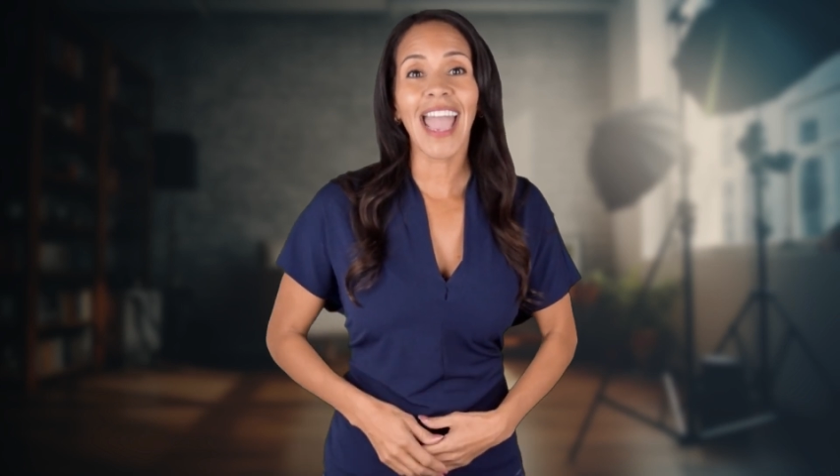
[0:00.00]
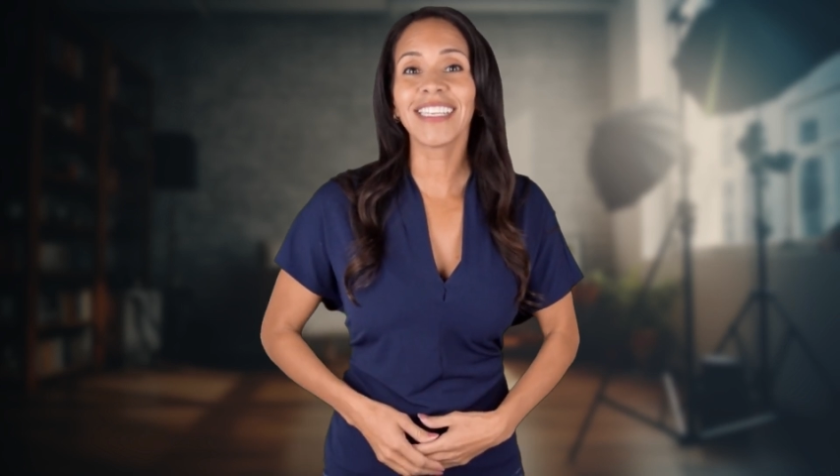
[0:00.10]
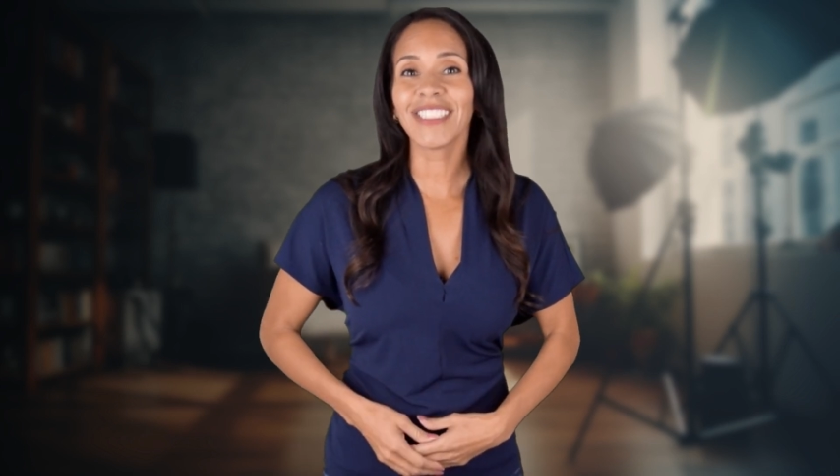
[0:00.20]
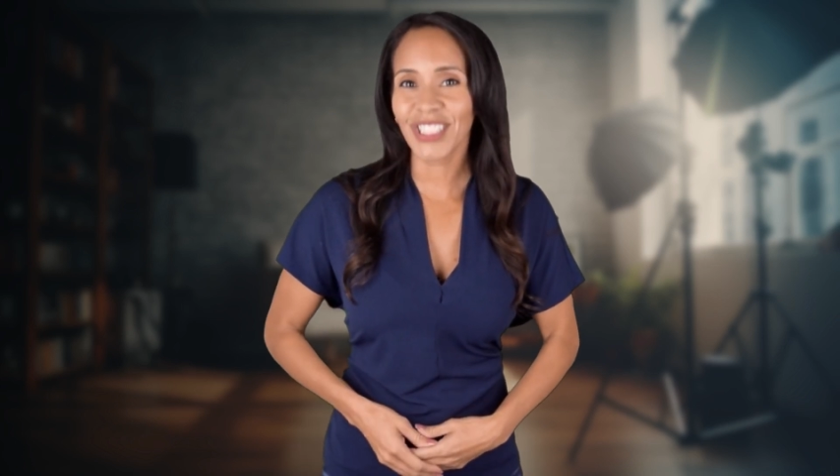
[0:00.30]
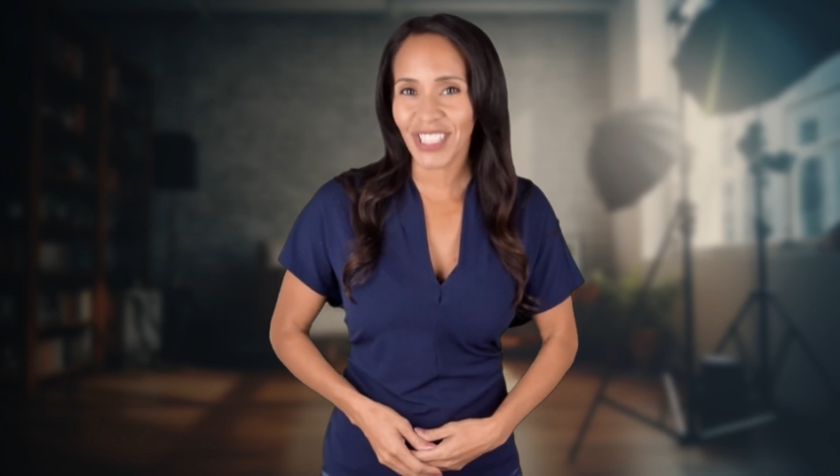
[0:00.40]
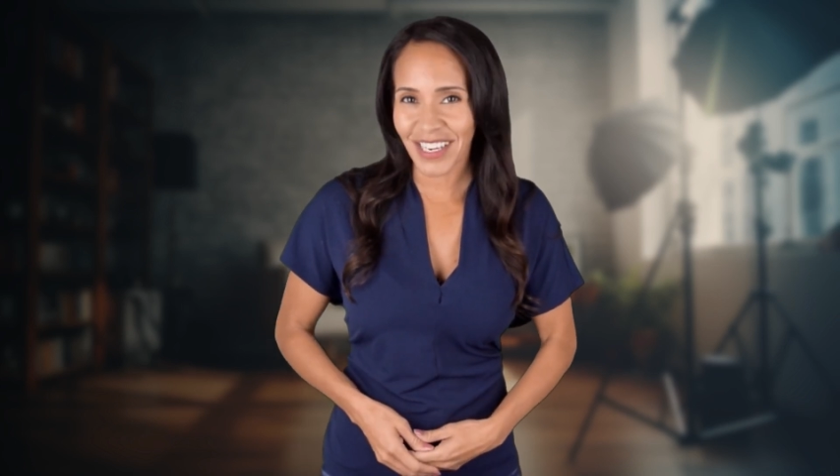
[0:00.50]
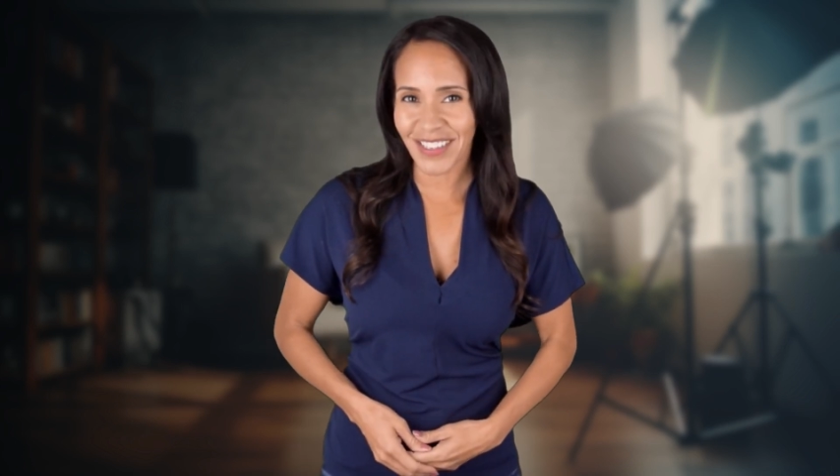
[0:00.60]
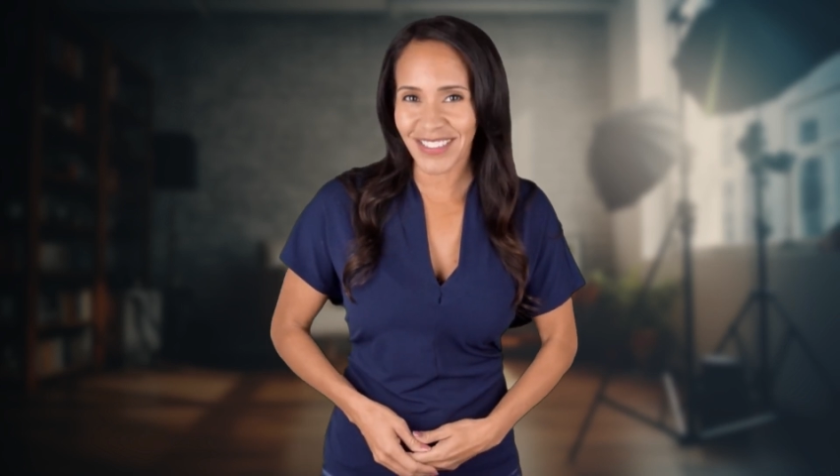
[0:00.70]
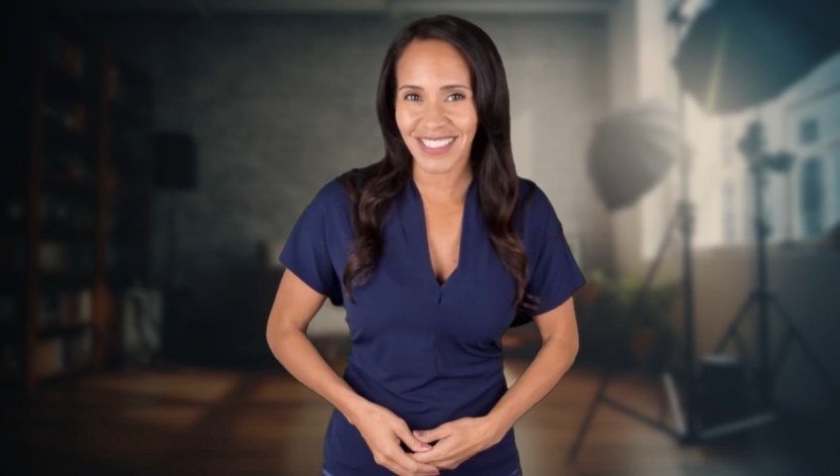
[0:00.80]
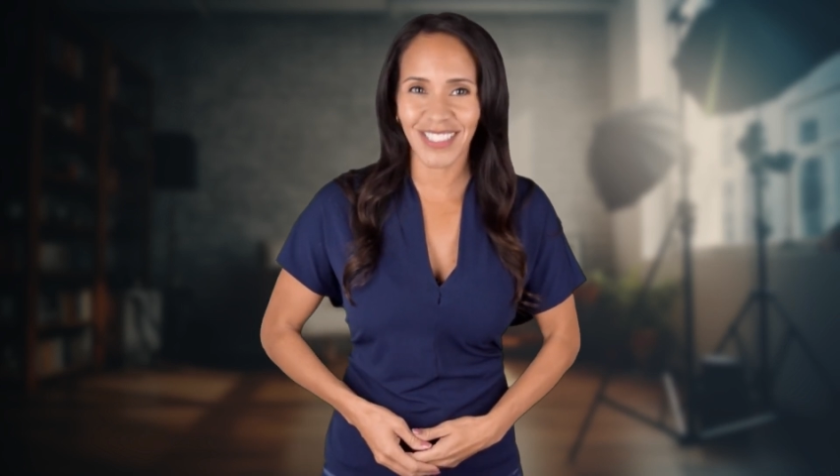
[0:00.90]
and
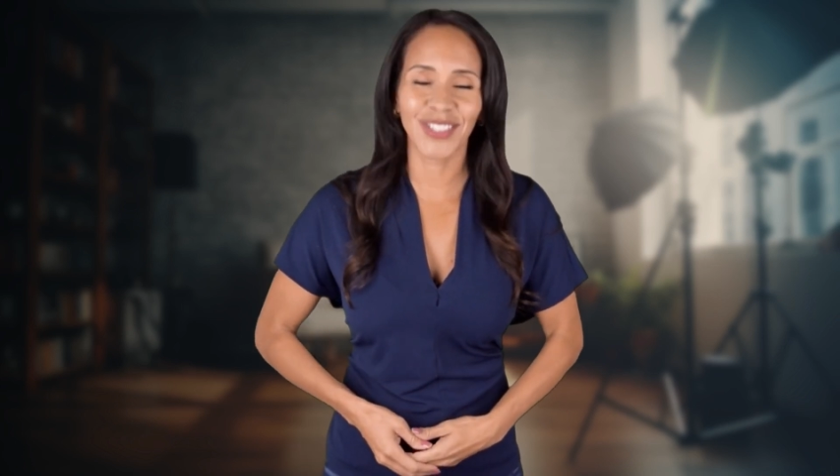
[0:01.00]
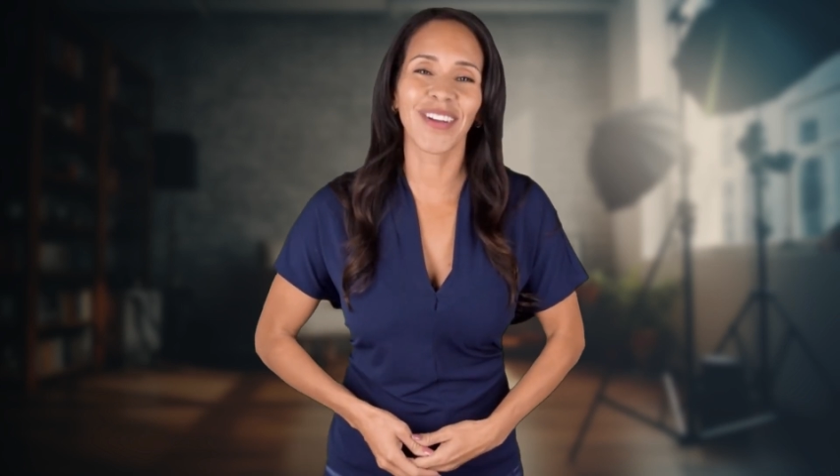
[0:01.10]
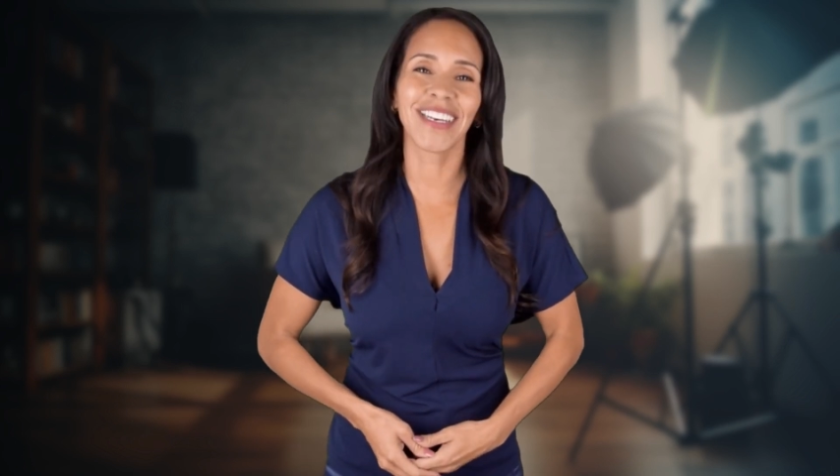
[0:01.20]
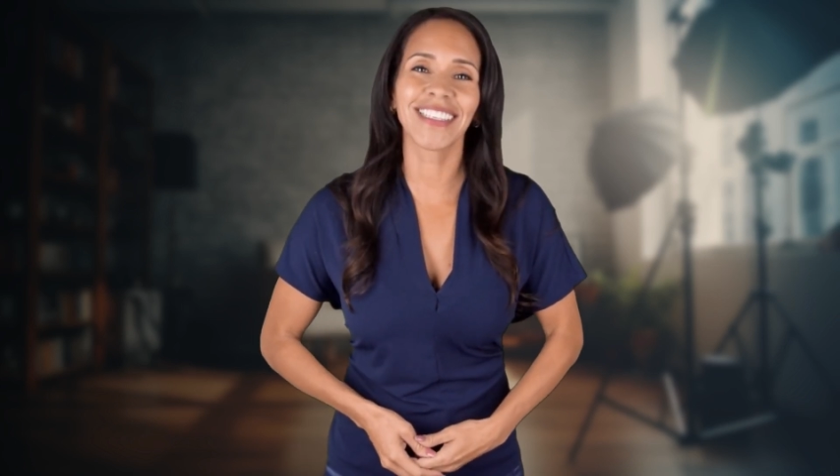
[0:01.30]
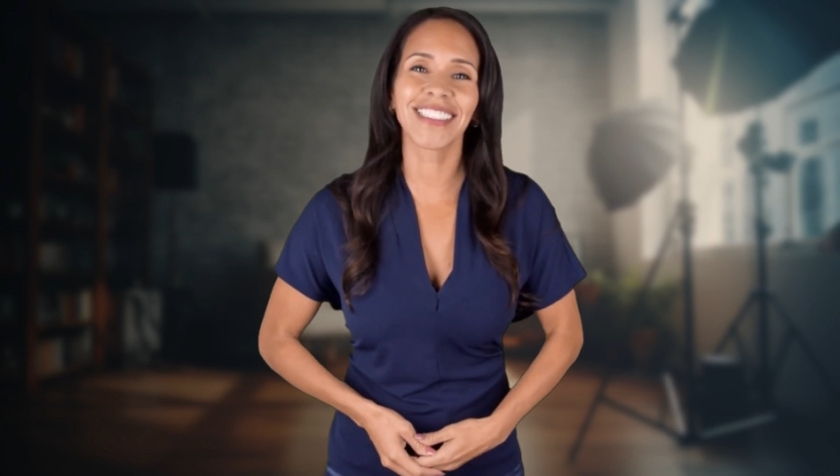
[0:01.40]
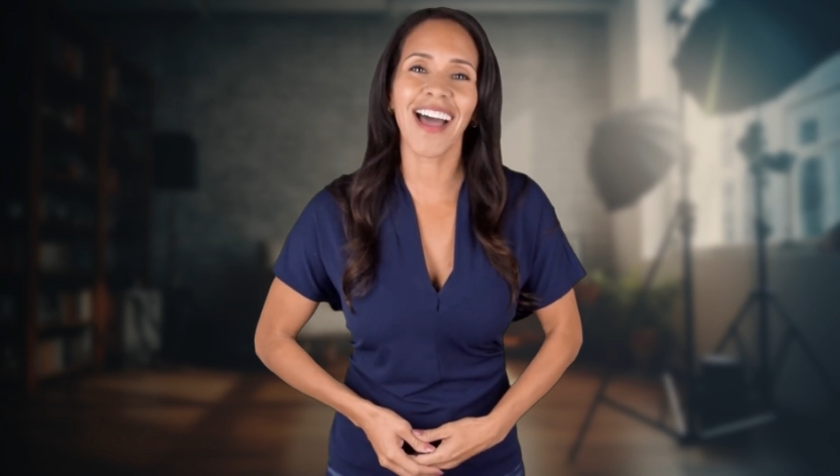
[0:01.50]
share to join us